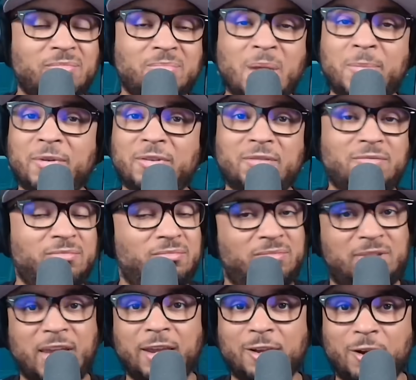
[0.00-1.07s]
maybe
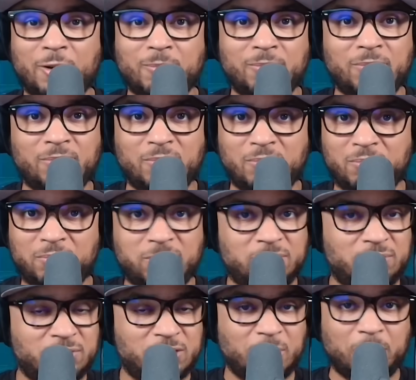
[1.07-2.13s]
take on
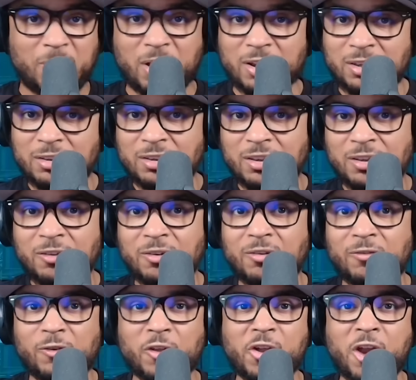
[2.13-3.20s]
some money
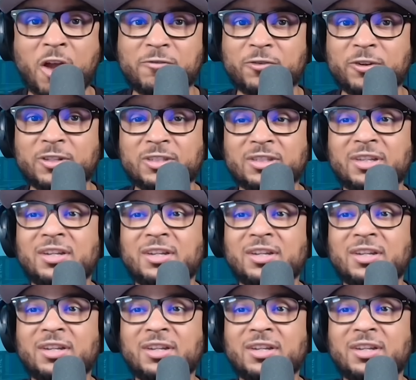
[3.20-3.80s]
for their efforts,